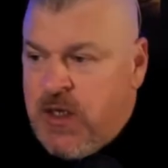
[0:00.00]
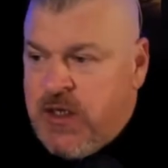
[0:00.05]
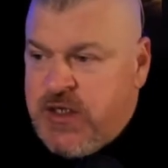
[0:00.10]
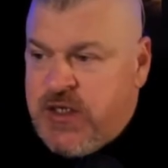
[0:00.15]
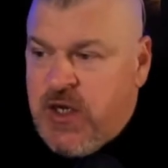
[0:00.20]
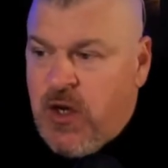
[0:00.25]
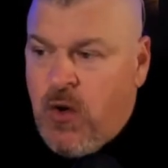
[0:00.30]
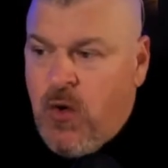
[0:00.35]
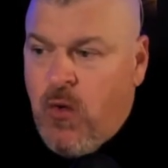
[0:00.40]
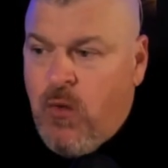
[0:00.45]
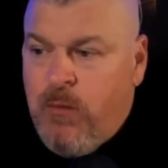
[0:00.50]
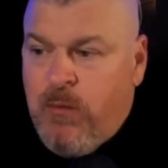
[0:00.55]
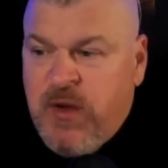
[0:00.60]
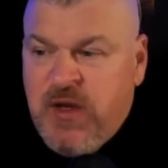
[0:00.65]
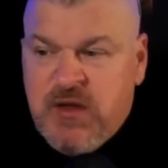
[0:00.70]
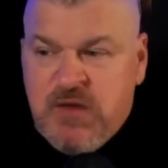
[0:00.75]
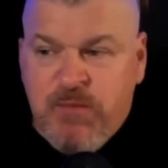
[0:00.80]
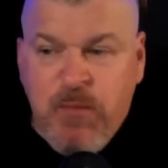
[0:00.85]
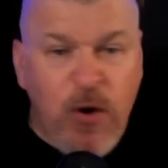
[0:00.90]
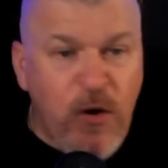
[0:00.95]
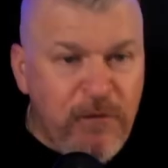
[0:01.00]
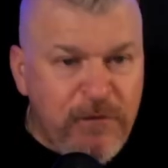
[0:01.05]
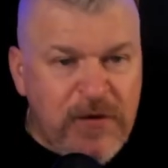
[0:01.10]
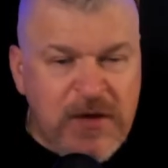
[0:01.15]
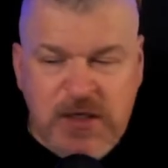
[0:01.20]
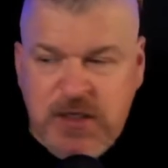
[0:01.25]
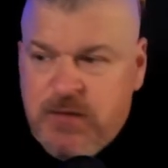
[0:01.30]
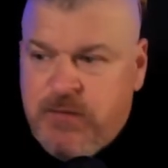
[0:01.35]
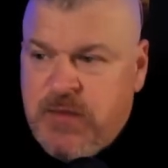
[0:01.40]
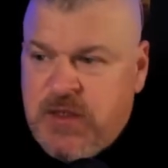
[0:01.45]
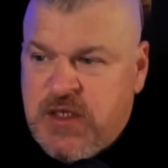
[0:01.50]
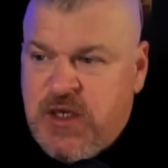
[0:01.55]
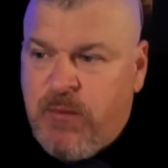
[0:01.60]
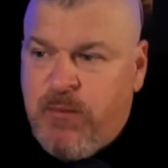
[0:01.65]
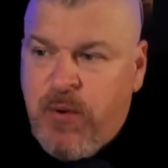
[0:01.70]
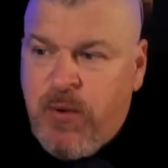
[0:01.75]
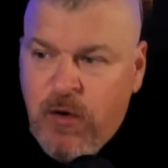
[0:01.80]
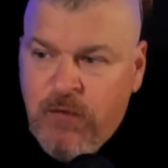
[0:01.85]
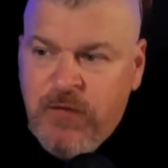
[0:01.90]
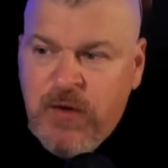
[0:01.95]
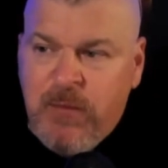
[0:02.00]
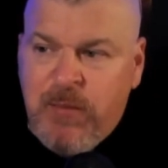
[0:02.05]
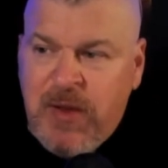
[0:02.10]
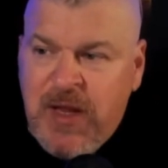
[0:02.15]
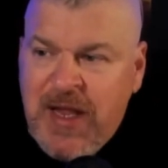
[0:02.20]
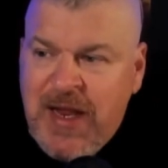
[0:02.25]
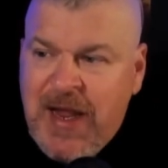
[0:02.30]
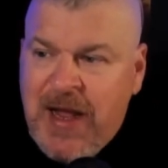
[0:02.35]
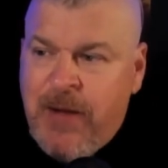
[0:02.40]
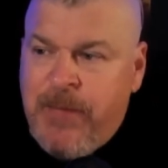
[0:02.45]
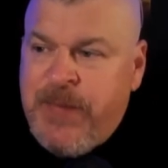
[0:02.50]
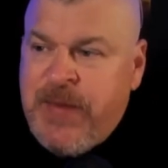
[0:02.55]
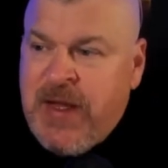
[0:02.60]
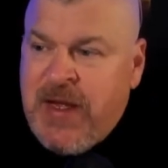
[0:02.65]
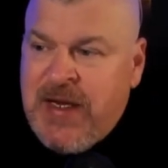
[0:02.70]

So it's perfect. It's a perfect play out.